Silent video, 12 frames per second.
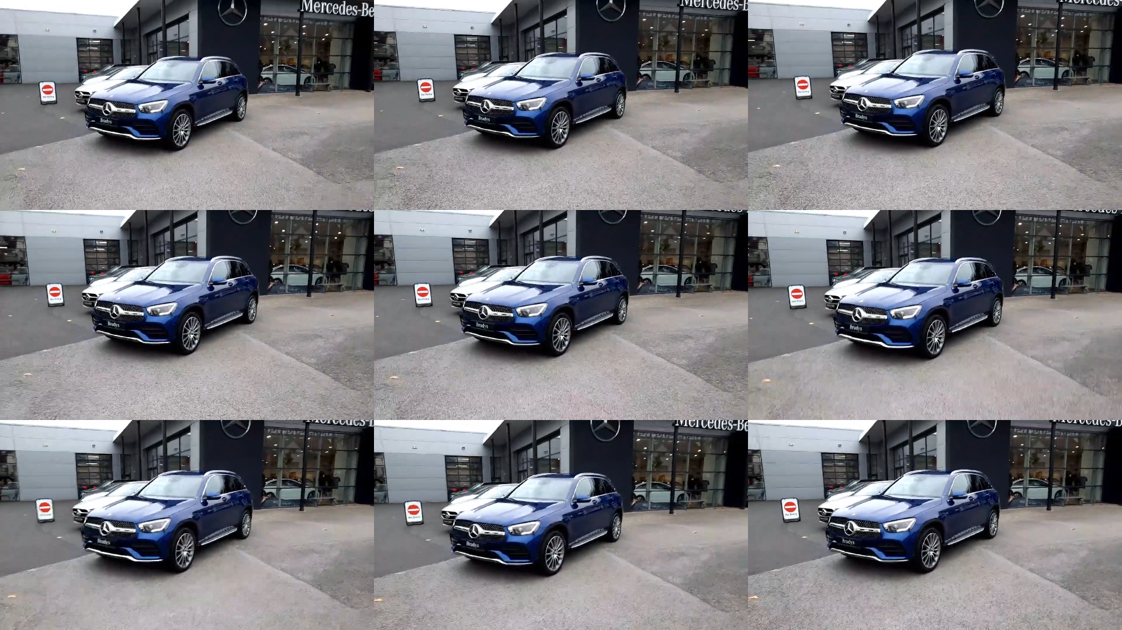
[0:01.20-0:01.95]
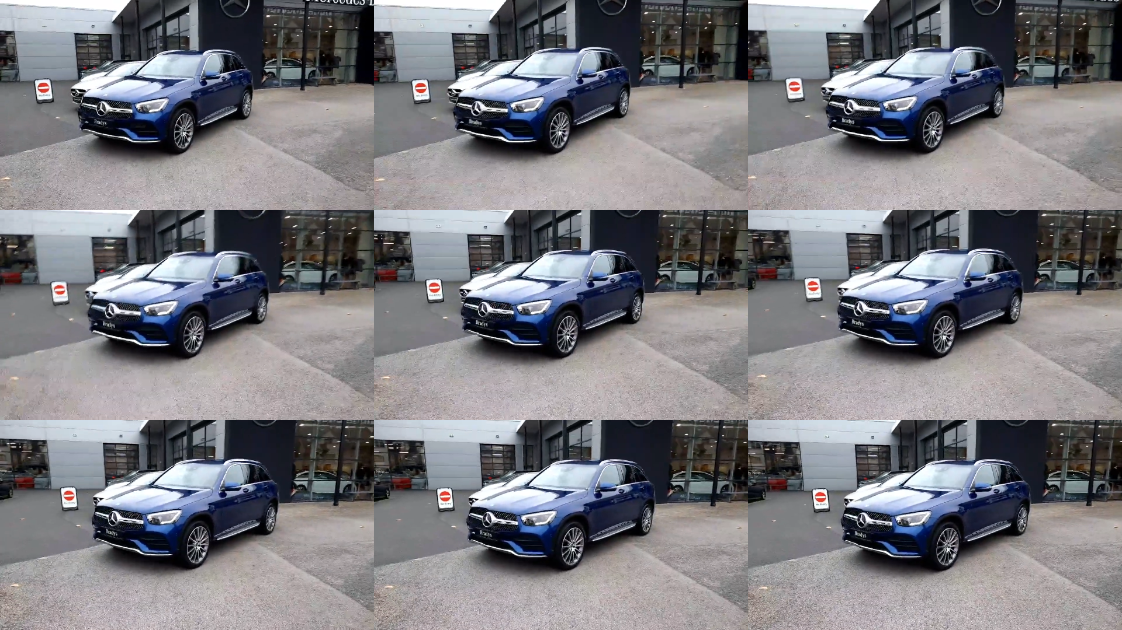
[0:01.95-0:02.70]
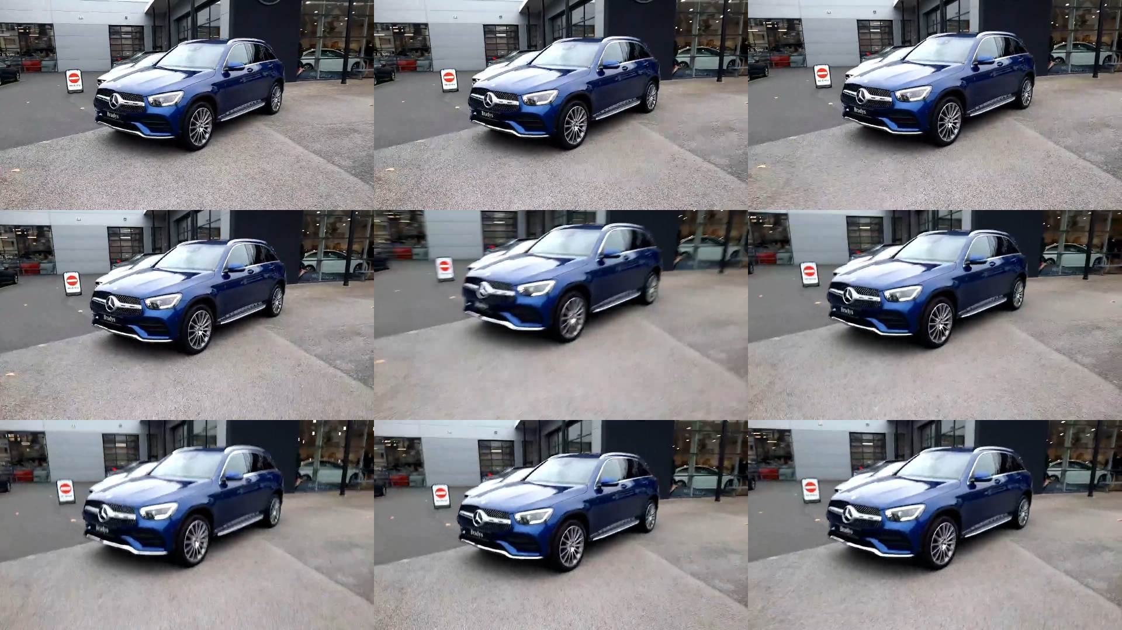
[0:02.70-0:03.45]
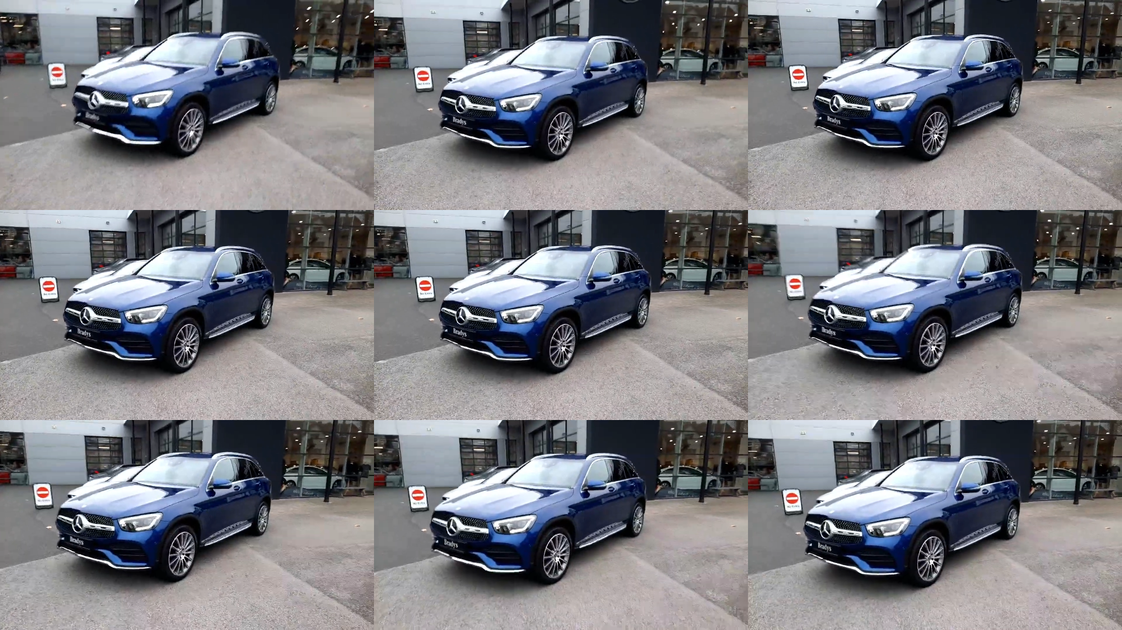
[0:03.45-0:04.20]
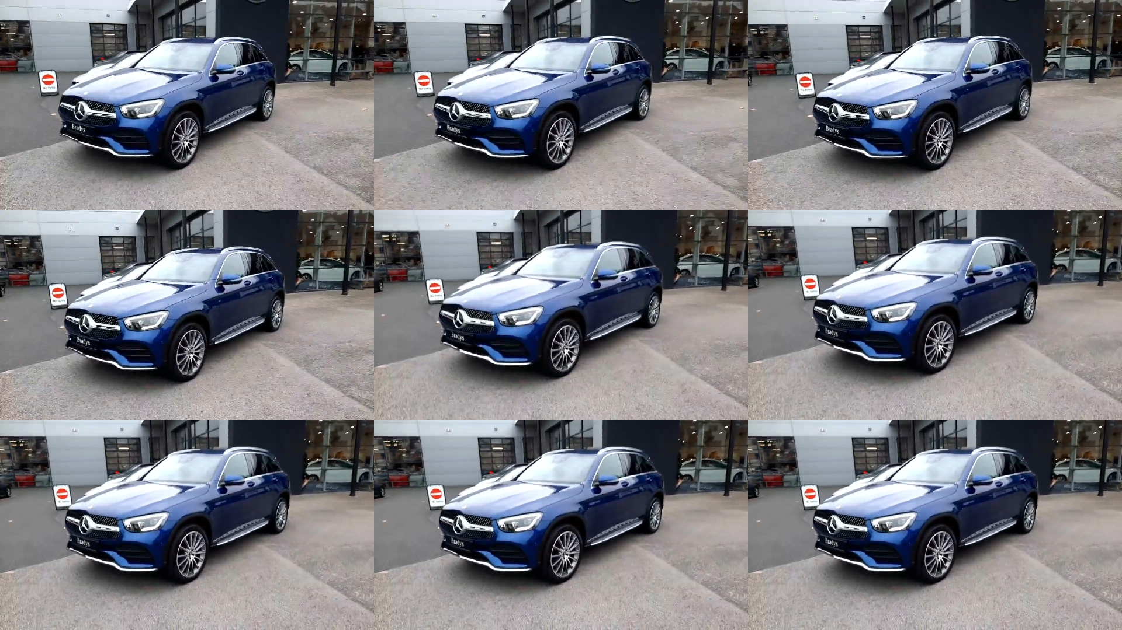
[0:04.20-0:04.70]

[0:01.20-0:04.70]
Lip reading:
No face is visible, so there are no lips to read.